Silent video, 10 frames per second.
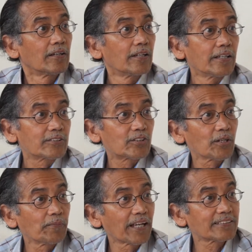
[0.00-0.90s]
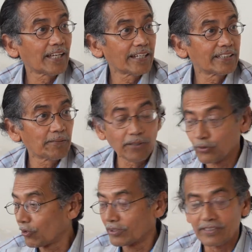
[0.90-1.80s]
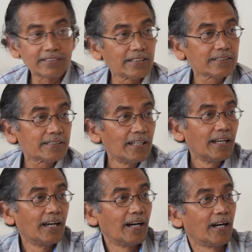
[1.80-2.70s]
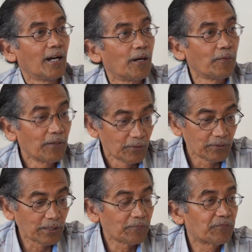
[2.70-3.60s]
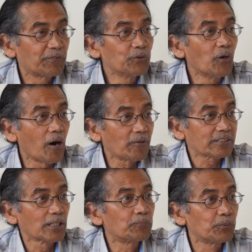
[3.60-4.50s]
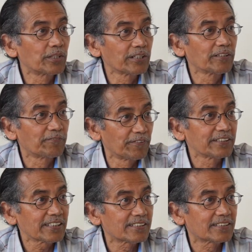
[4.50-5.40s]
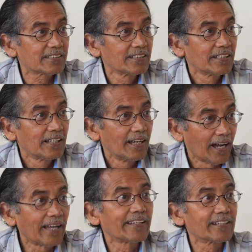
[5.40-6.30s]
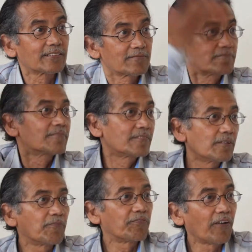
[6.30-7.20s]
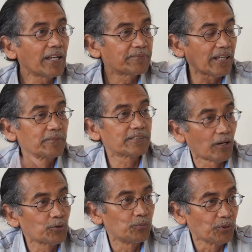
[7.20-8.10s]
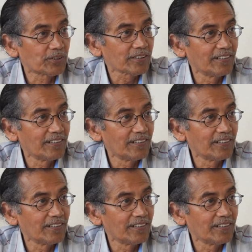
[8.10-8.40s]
Instead of anxiety about all these things, in few hours I put it in physics, I get 5 times output.